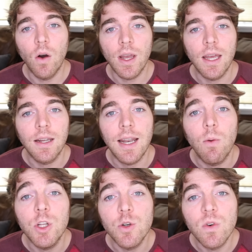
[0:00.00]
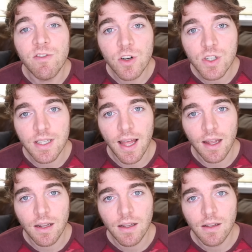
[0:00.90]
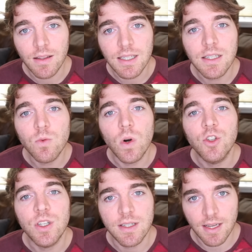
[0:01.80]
Okay, now when you reverse that, this is what she